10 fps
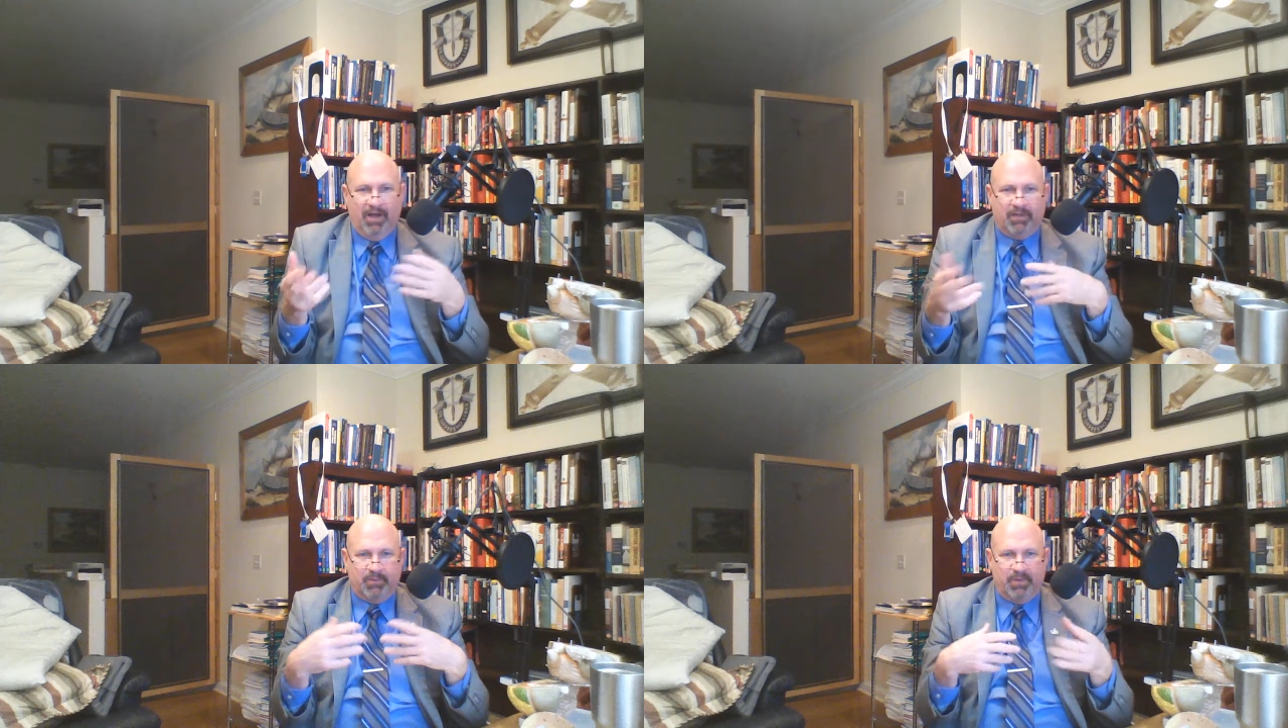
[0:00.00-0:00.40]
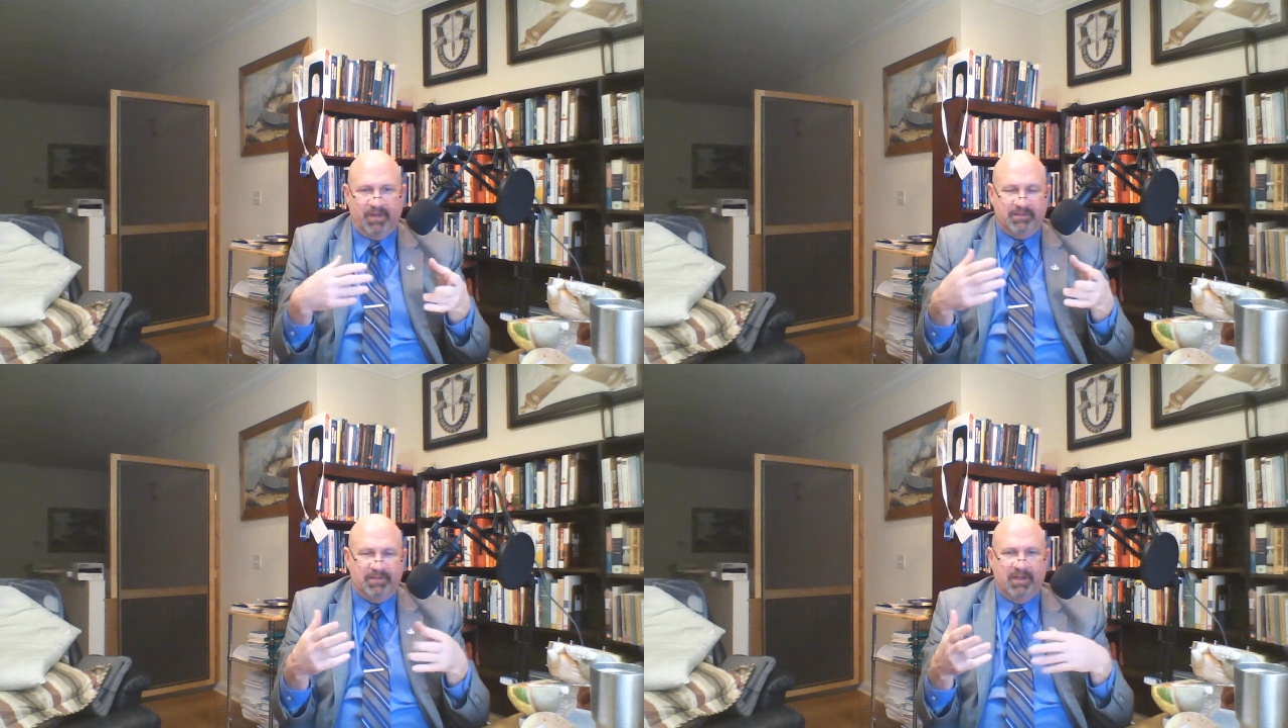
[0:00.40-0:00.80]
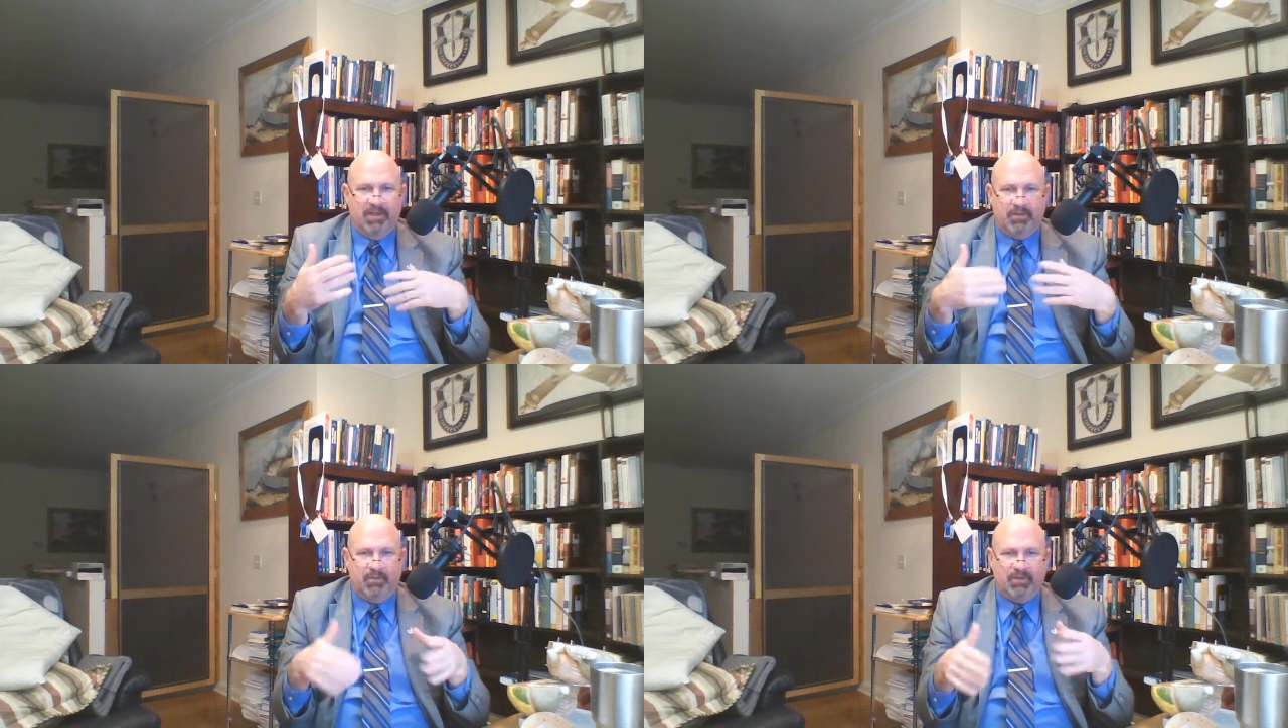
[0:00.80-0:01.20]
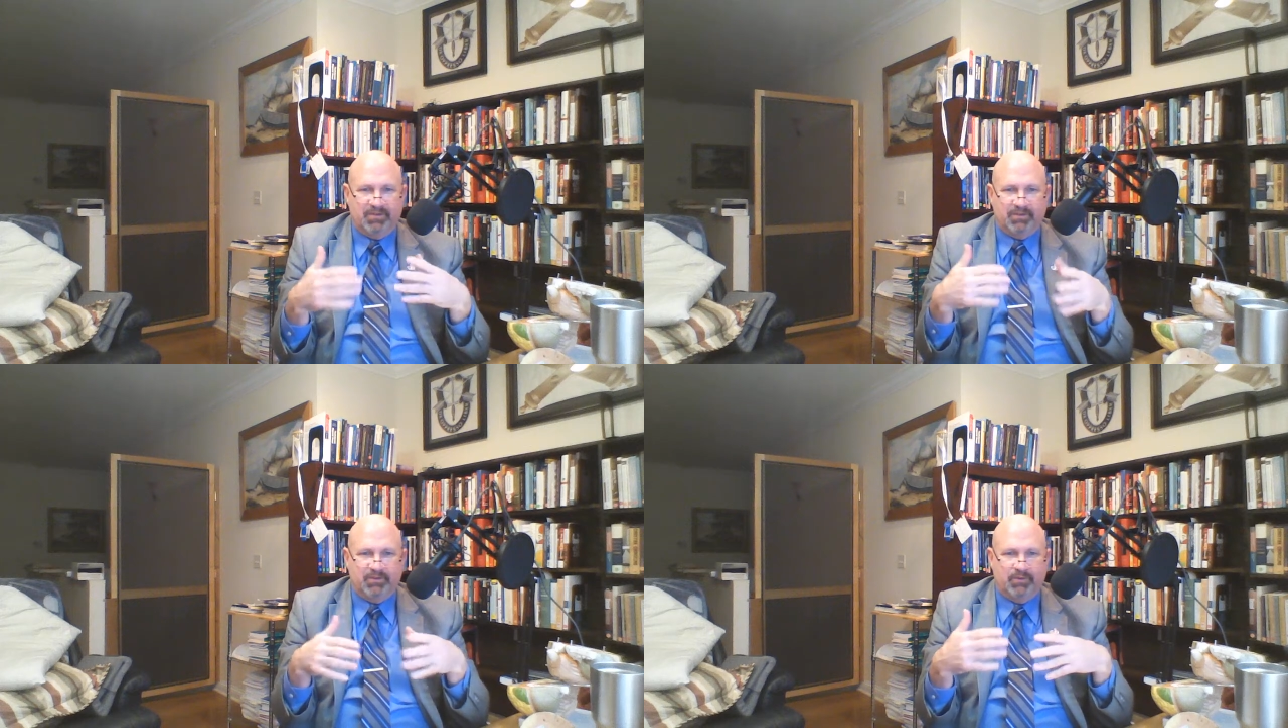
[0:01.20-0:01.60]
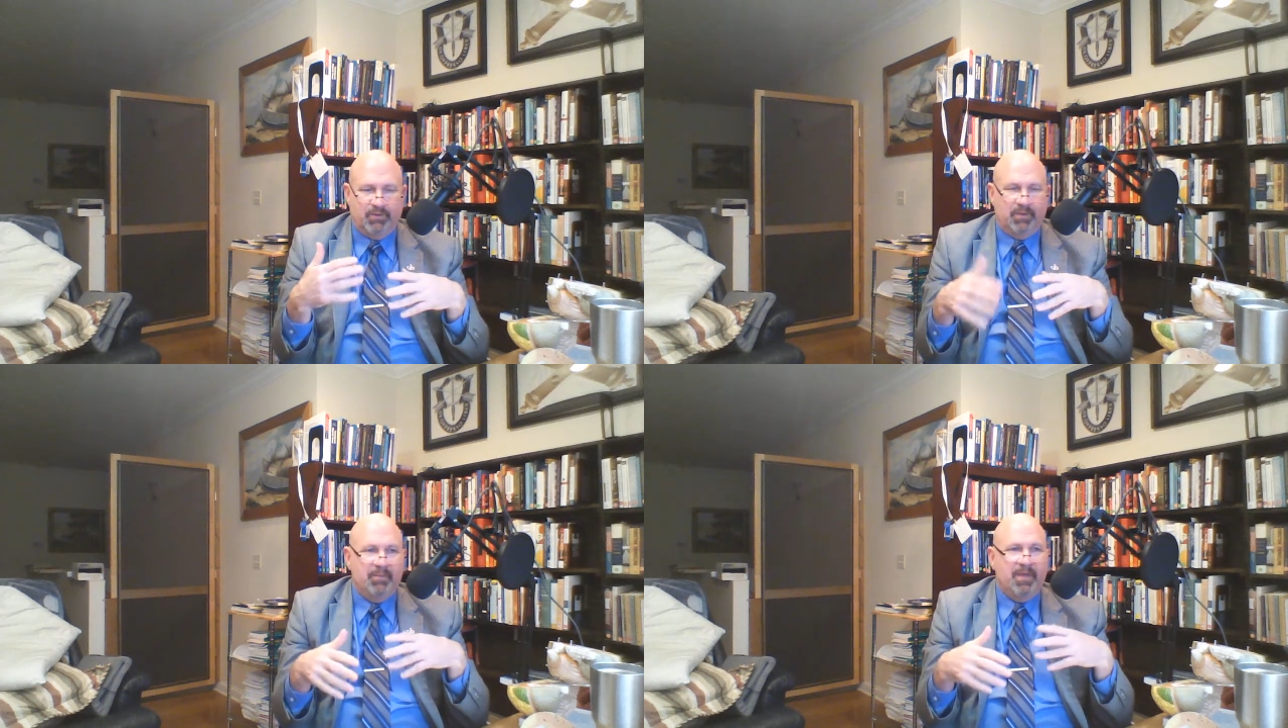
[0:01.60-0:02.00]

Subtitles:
twins, there were research for them,